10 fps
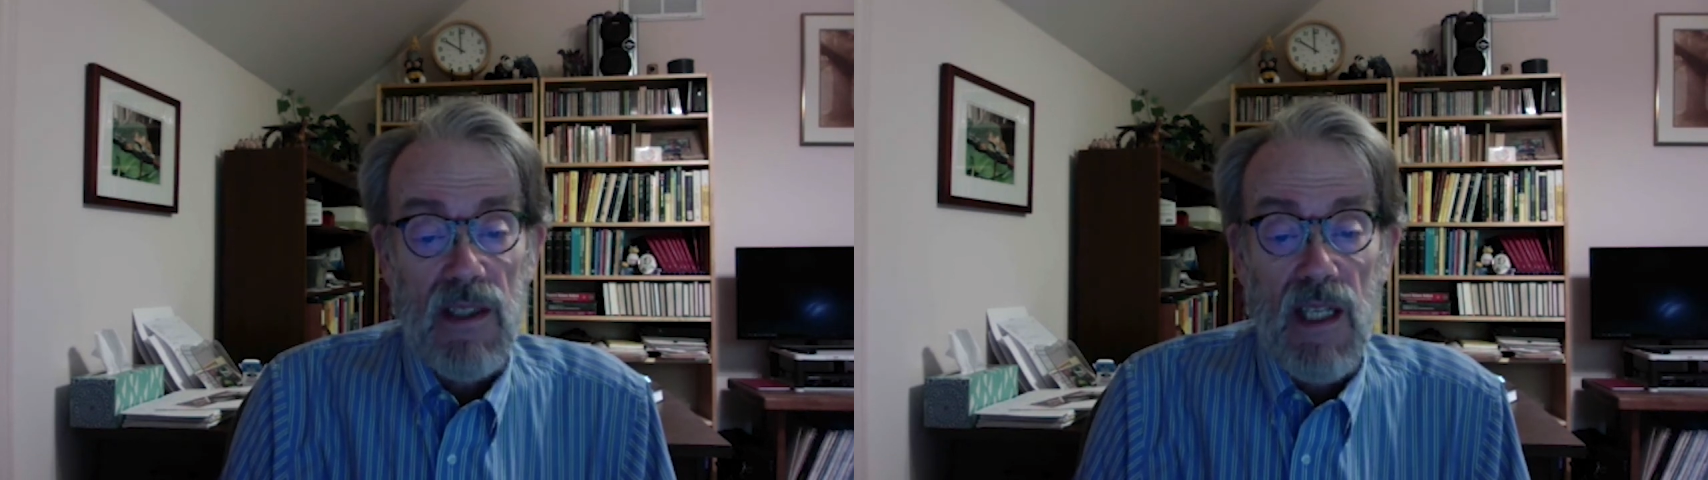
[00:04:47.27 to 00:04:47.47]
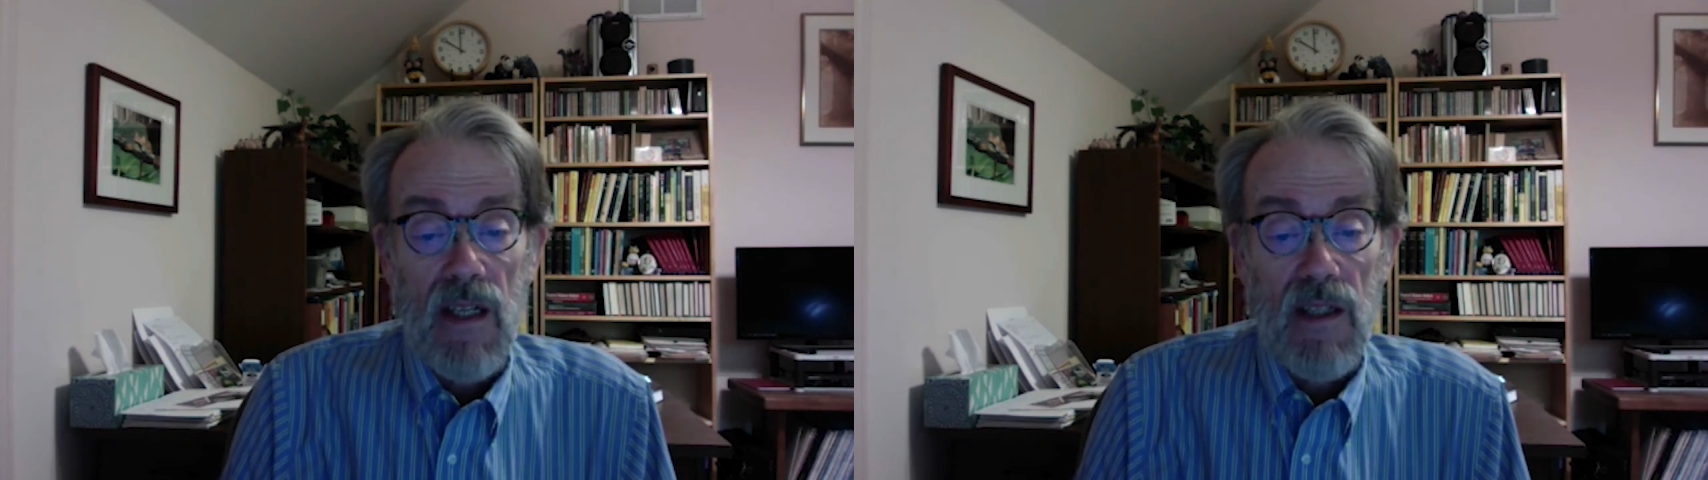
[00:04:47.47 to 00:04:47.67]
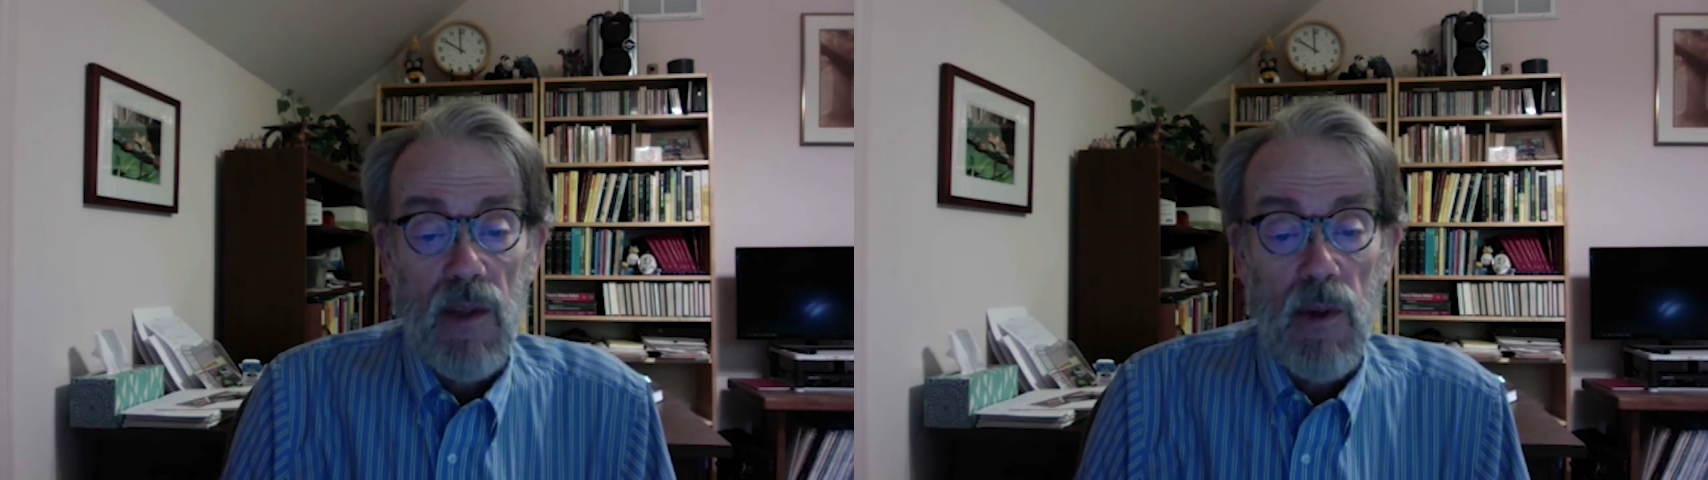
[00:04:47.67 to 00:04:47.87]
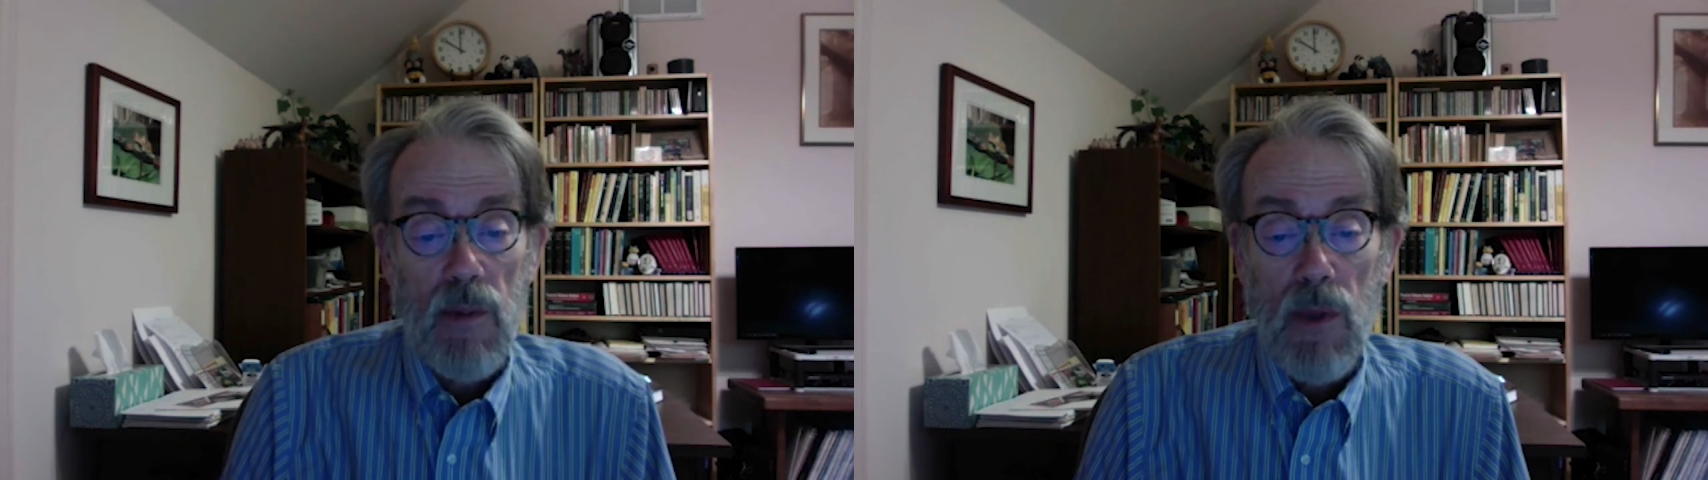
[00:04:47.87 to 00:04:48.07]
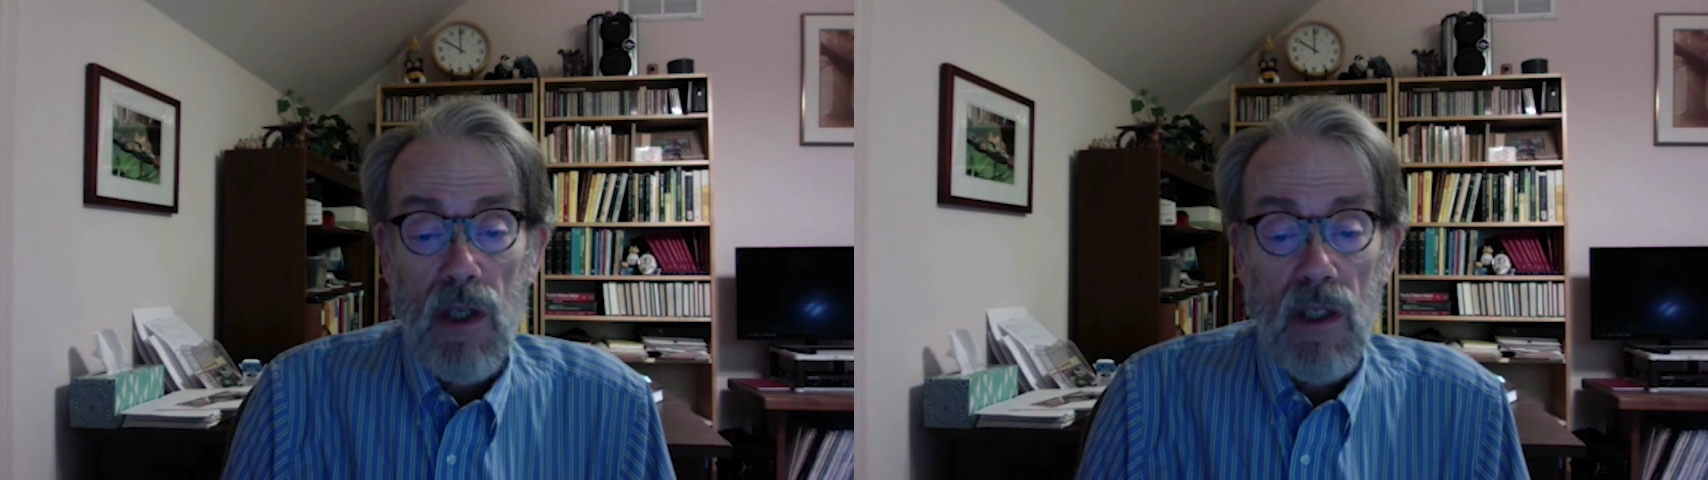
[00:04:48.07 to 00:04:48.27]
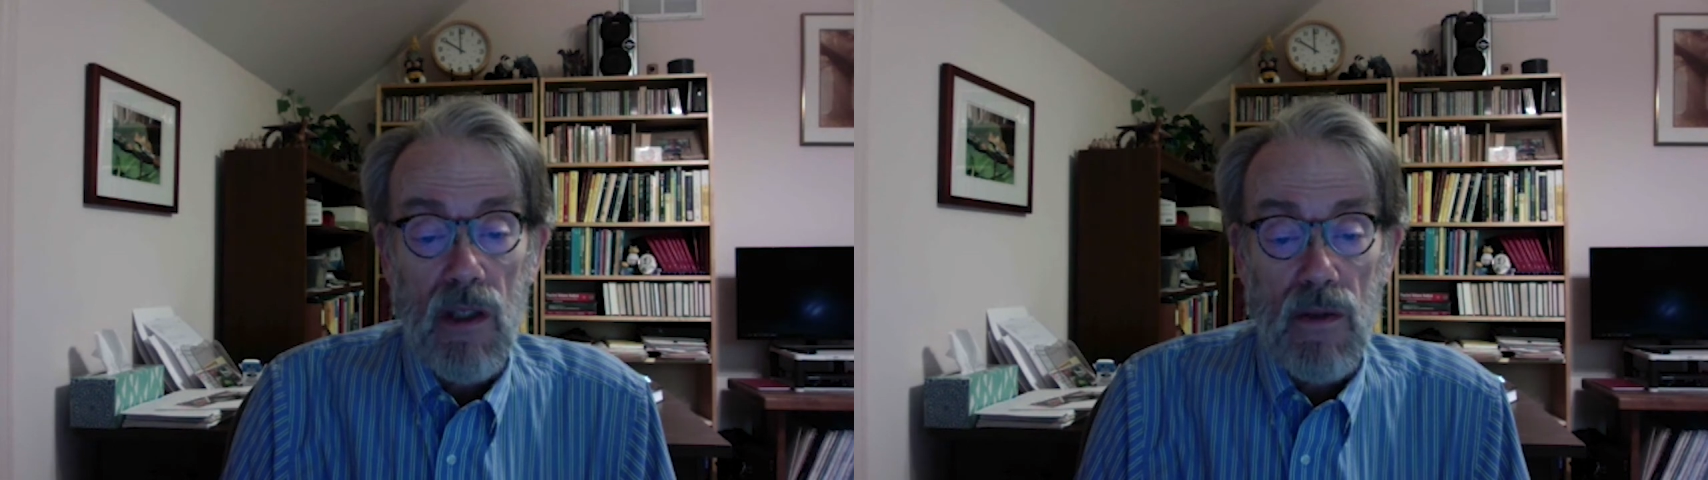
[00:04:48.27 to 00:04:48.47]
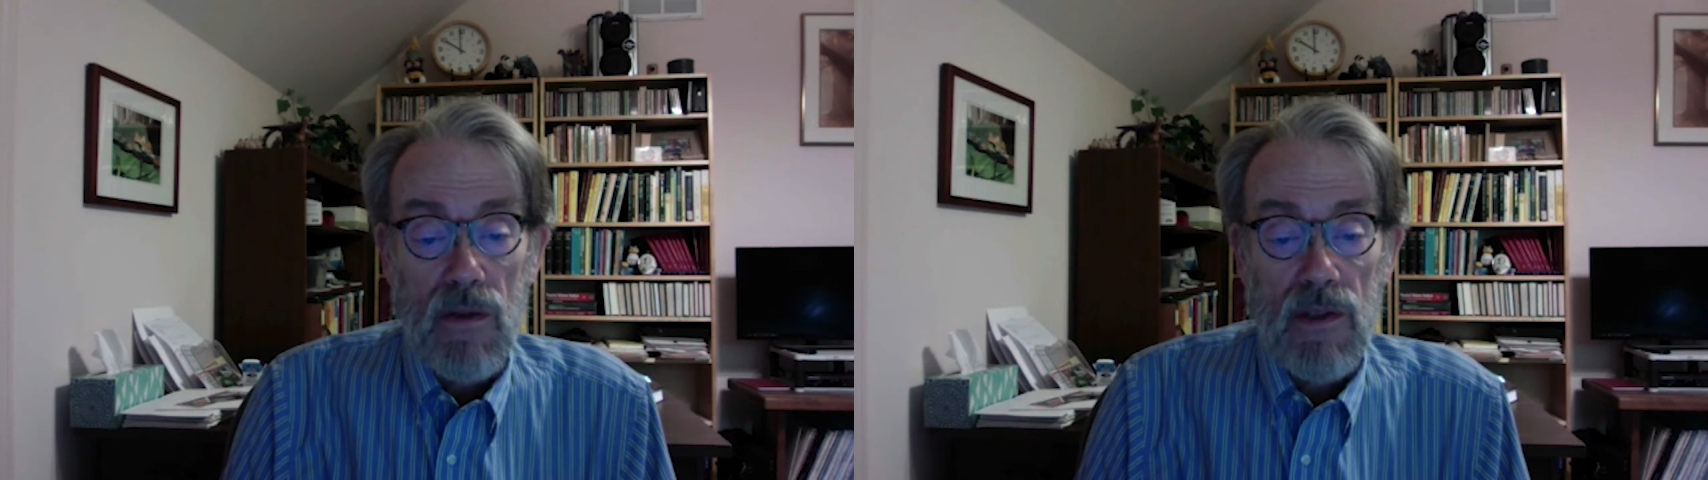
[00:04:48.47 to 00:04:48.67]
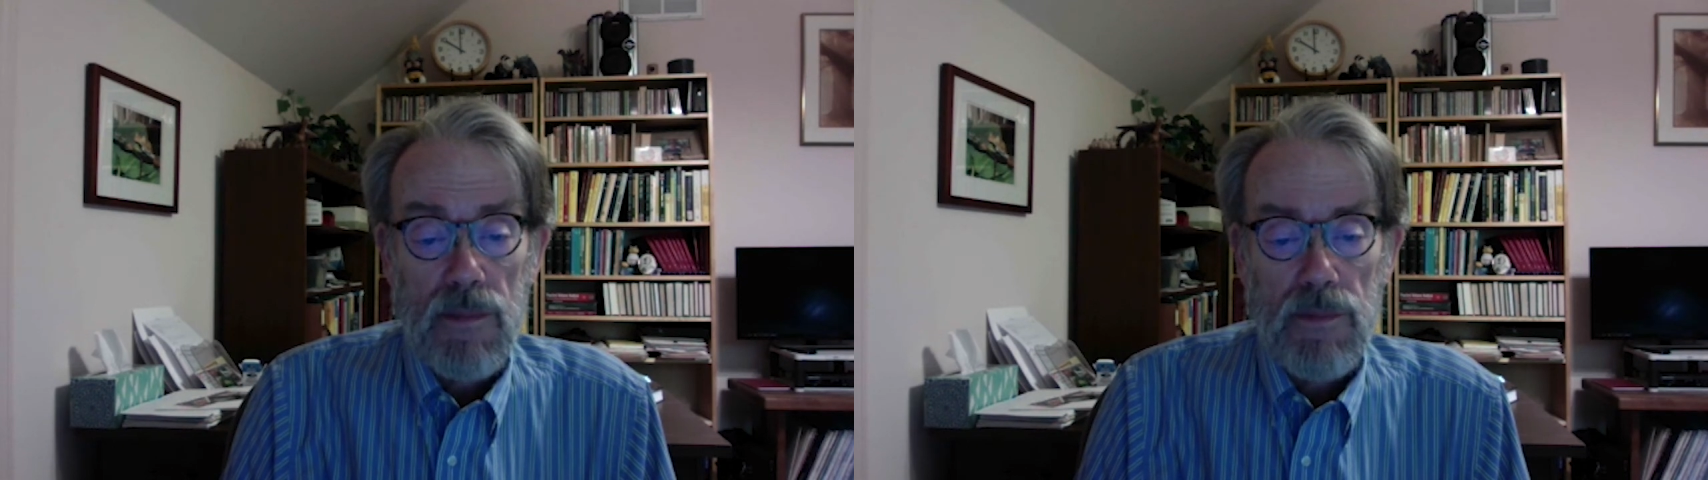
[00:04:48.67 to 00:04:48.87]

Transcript: tally with barcodes.